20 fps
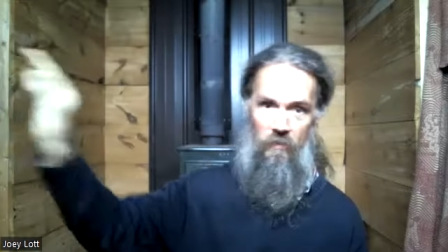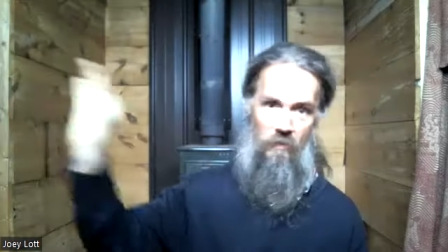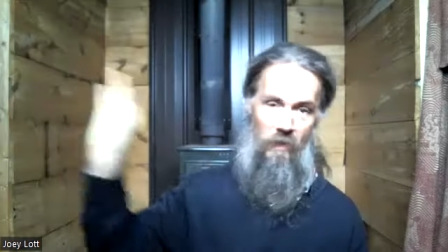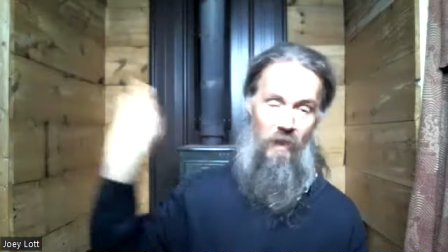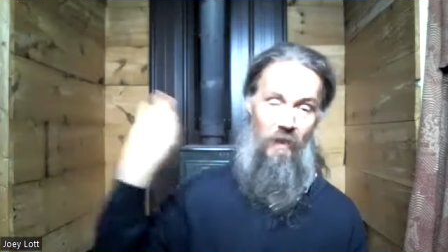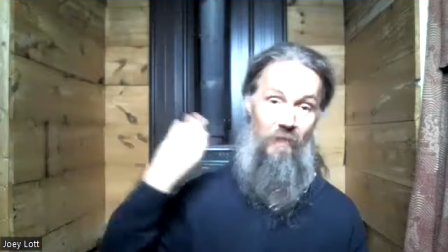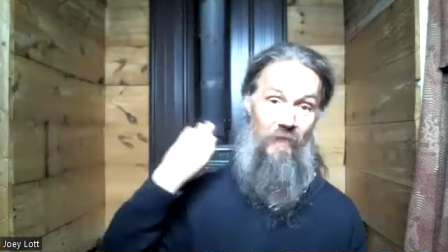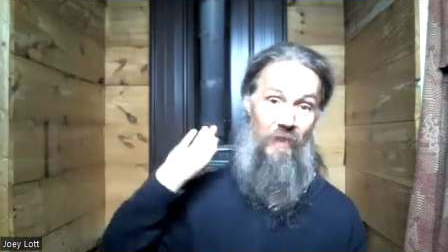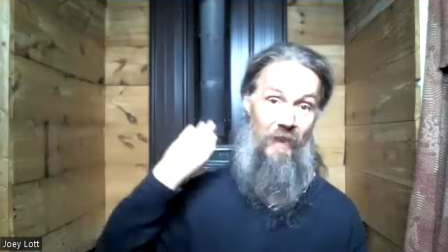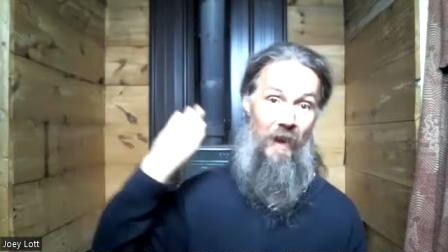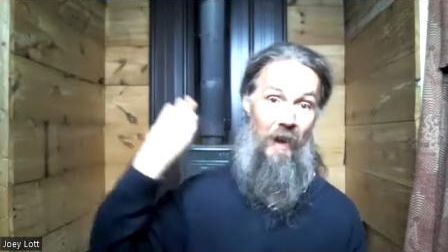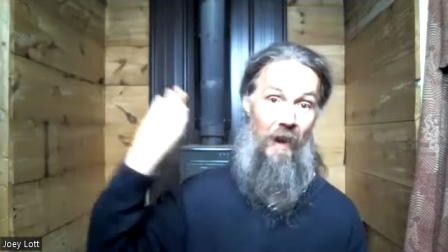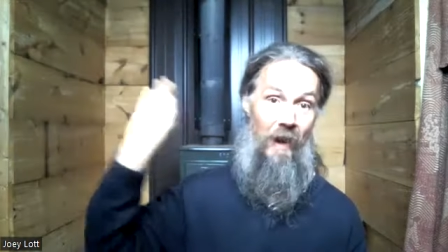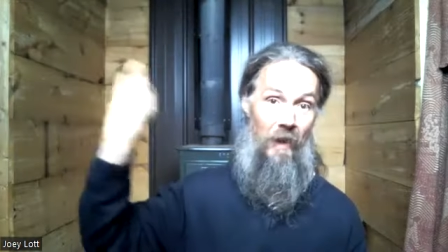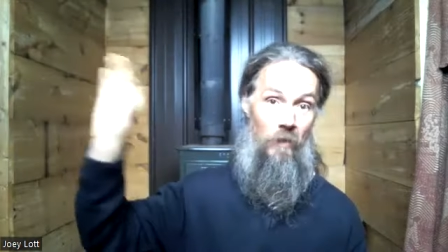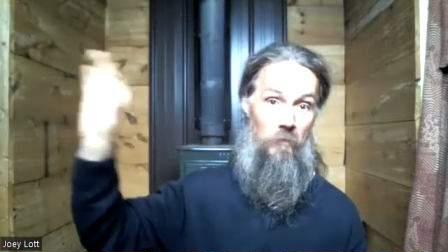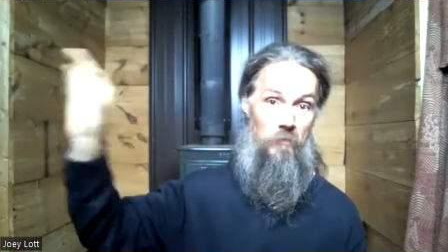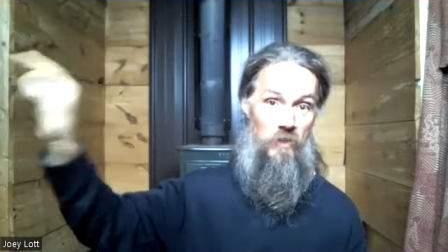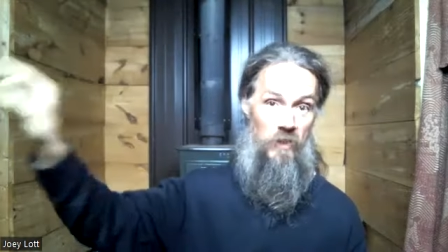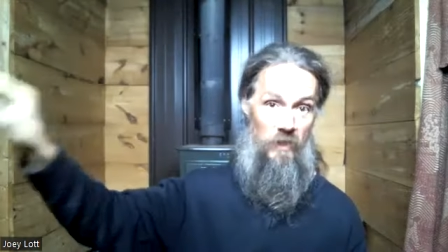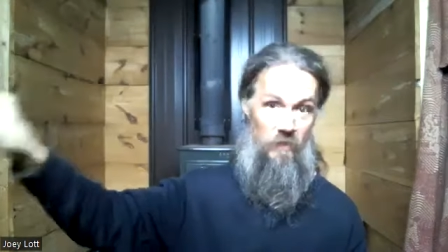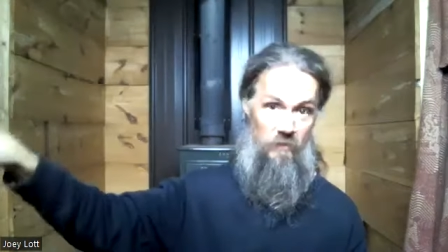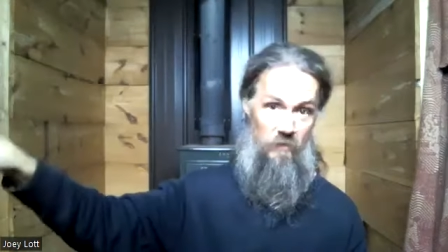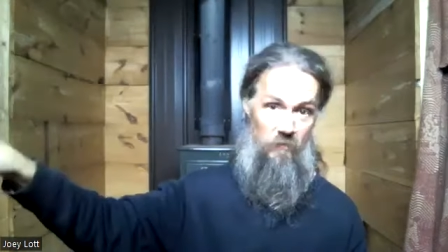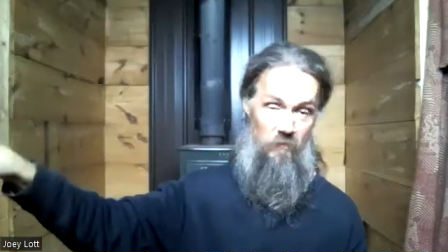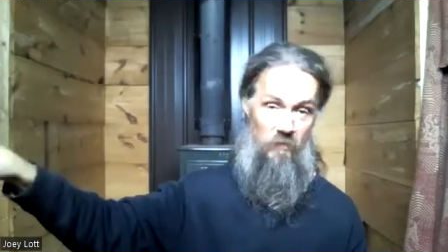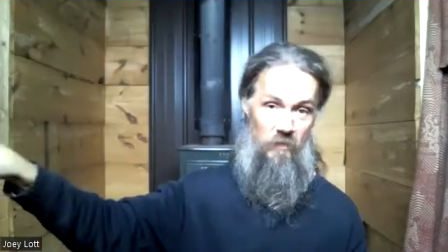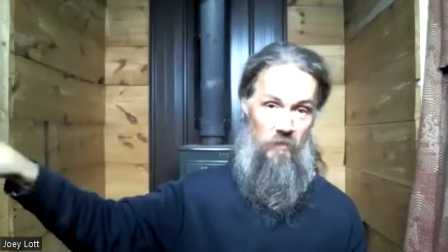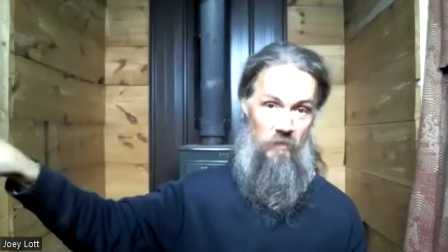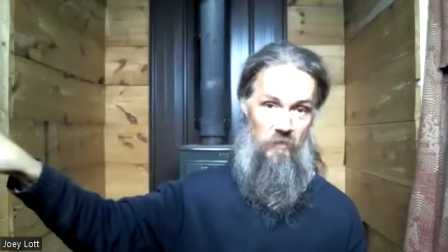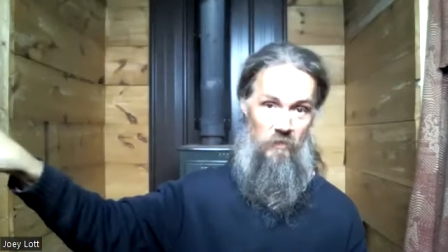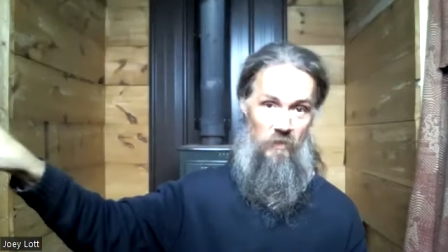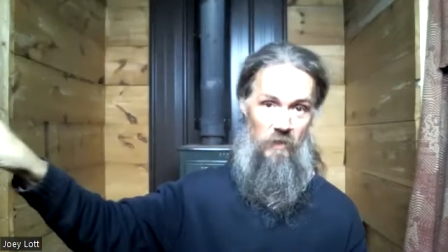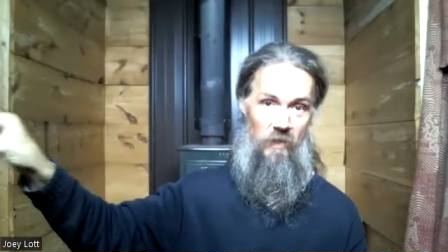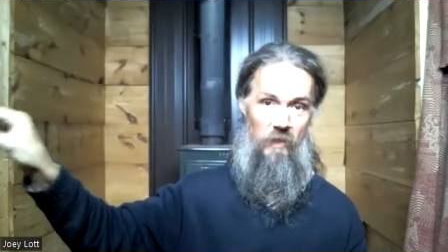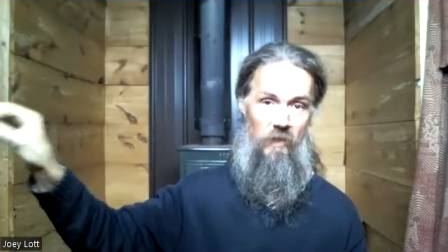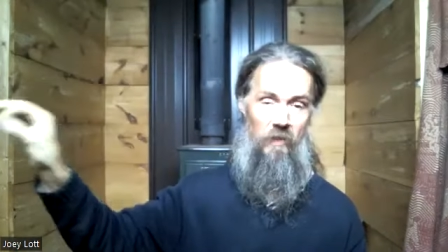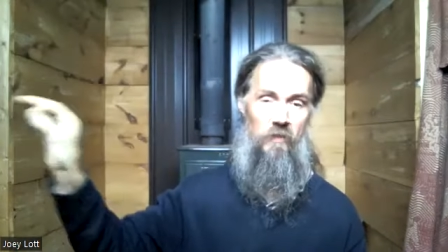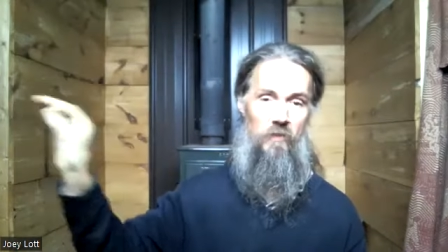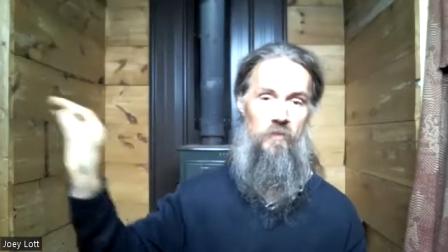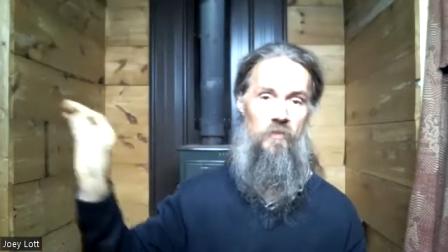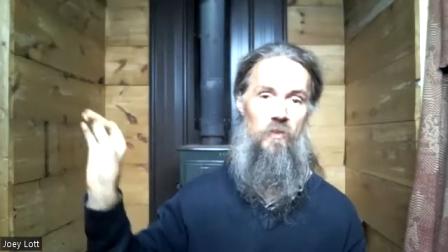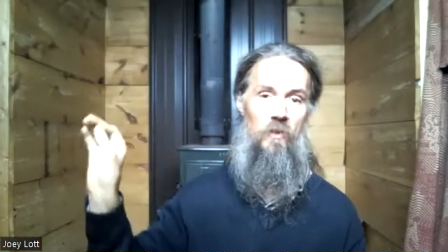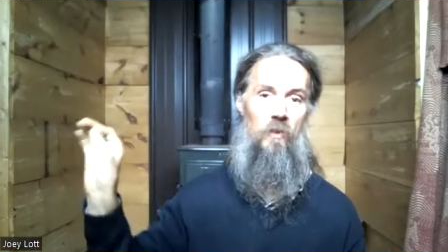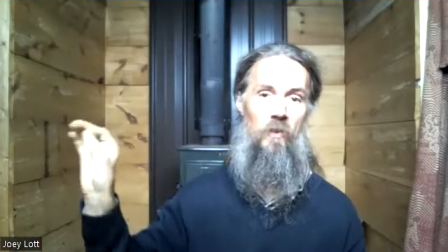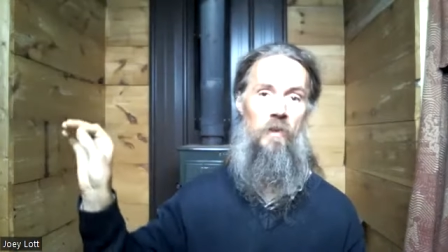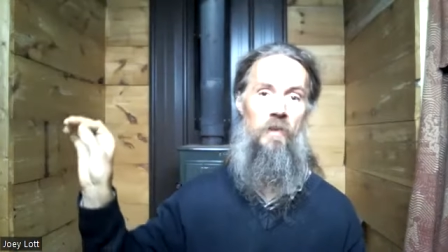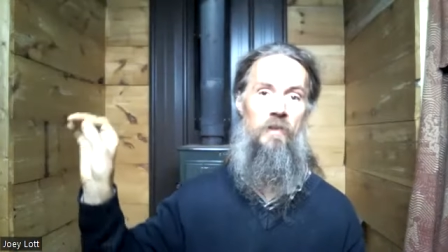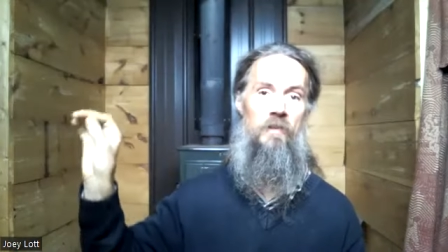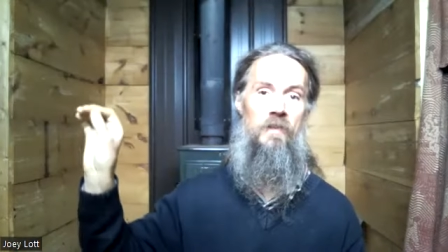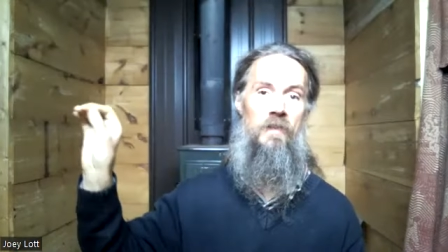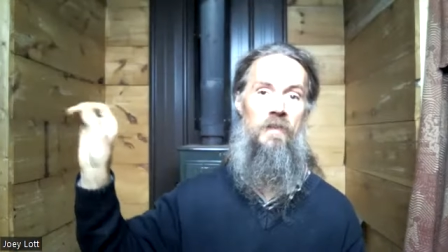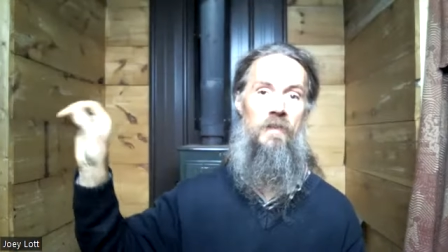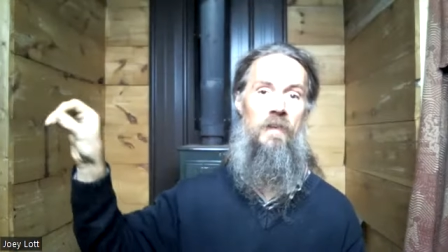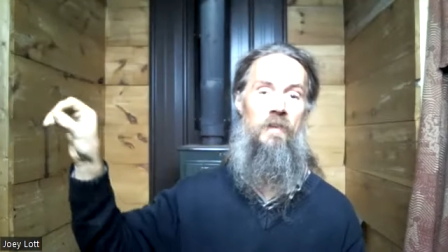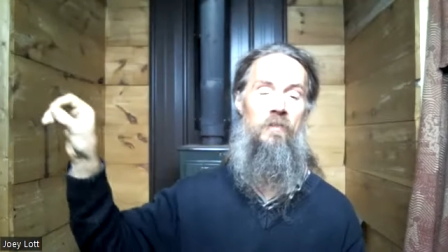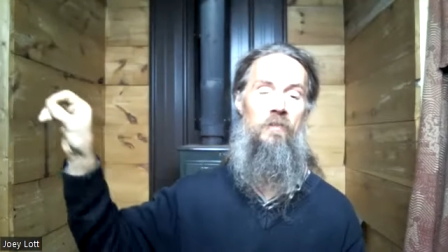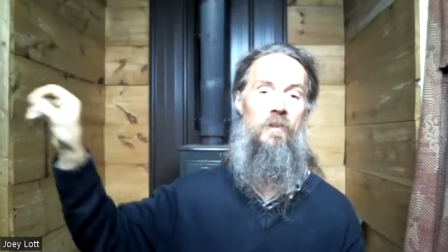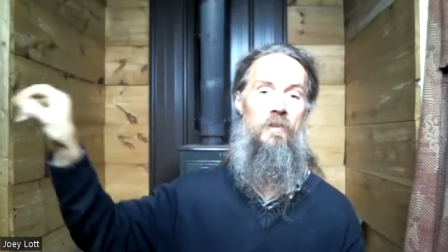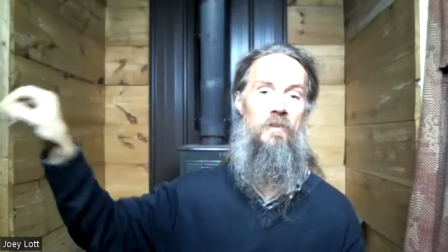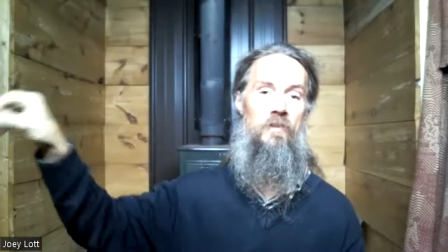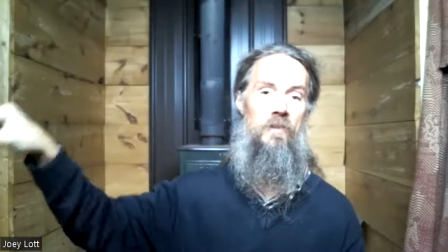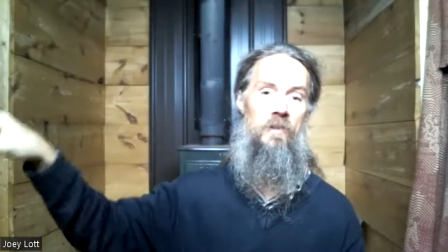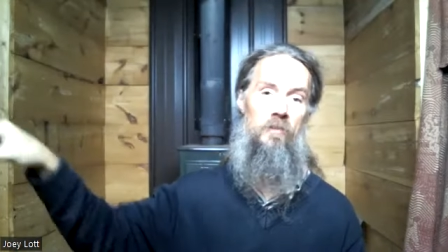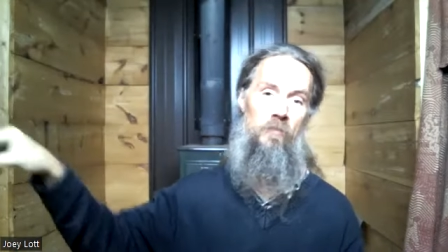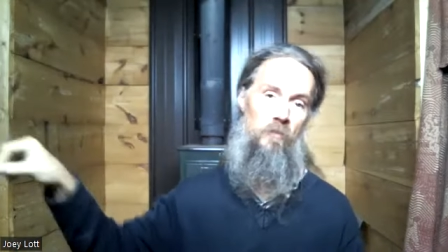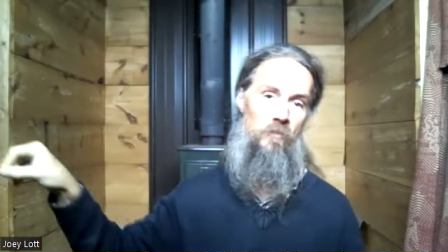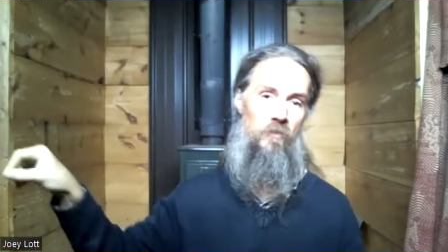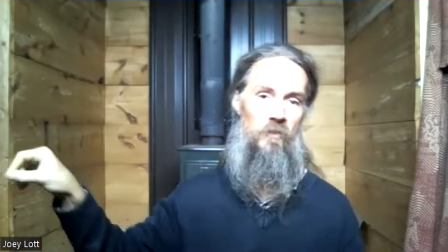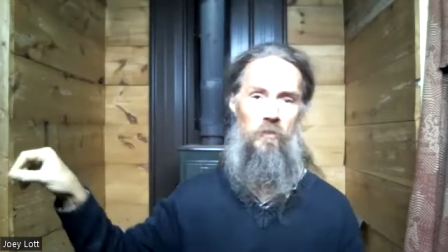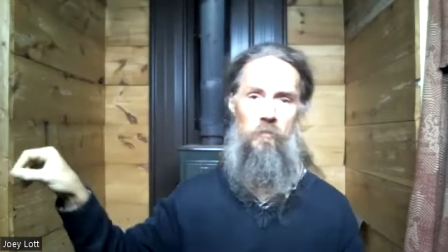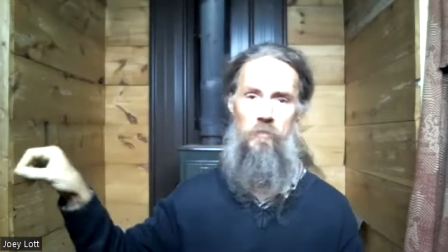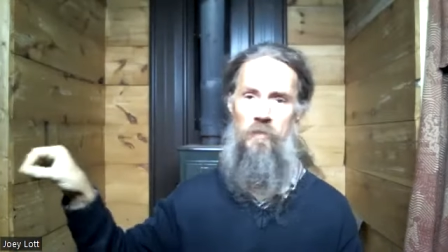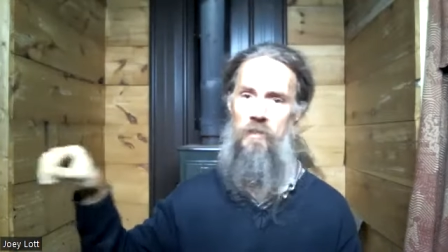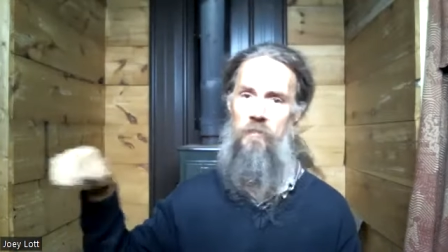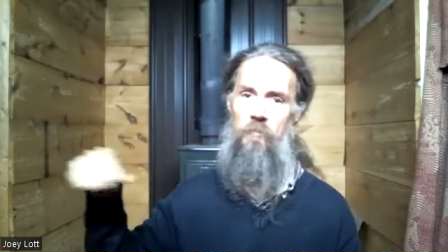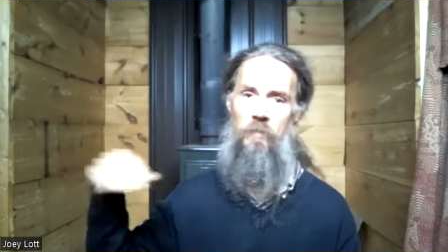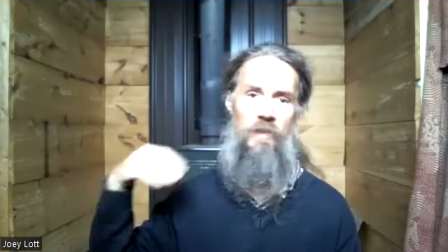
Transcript: that uh, the object of the desire is going to give us the fulfillment